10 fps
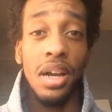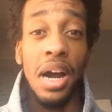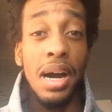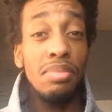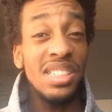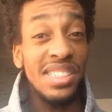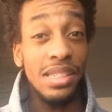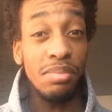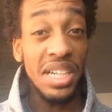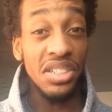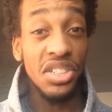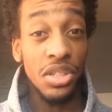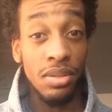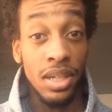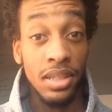
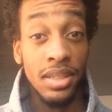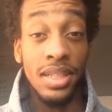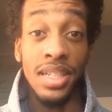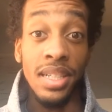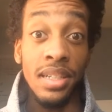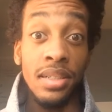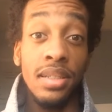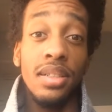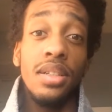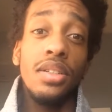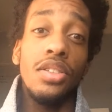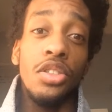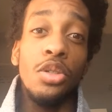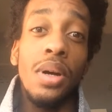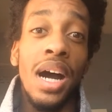Competency-based trust is,
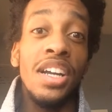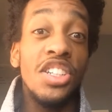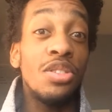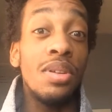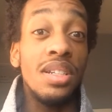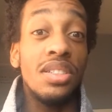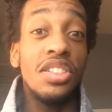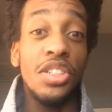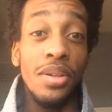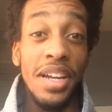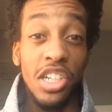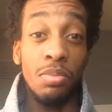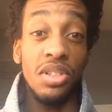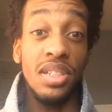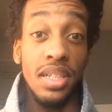do I trust your
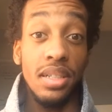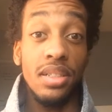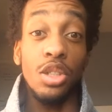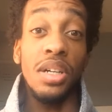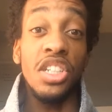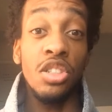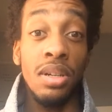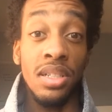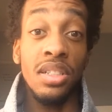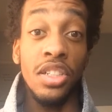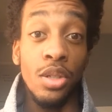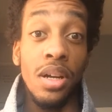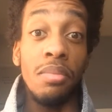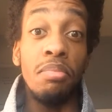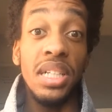expertise? Do I trust
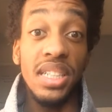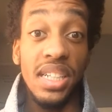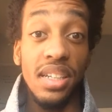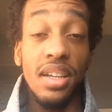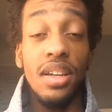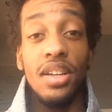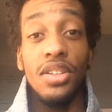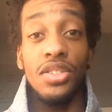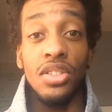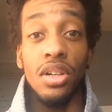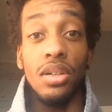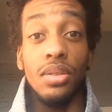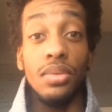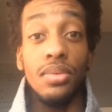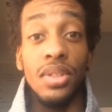your ability?
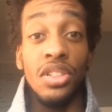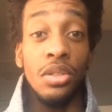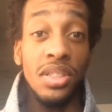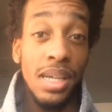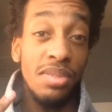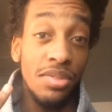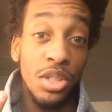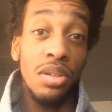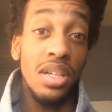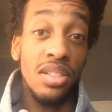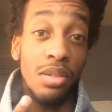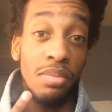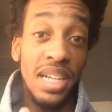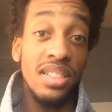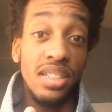So the two types of trust are
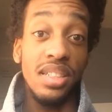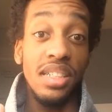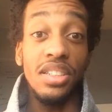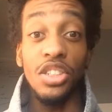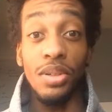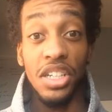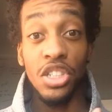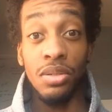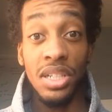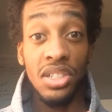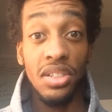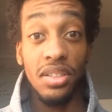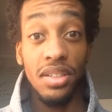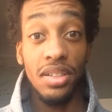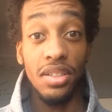basically, do I trust
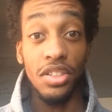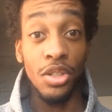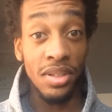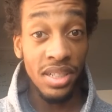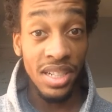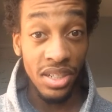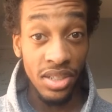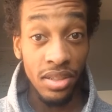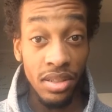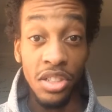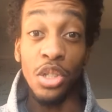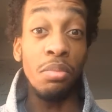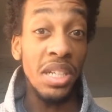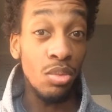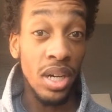your intentions? Do
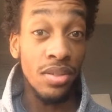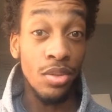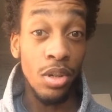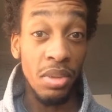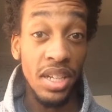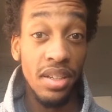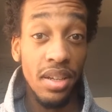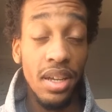you mean well for me?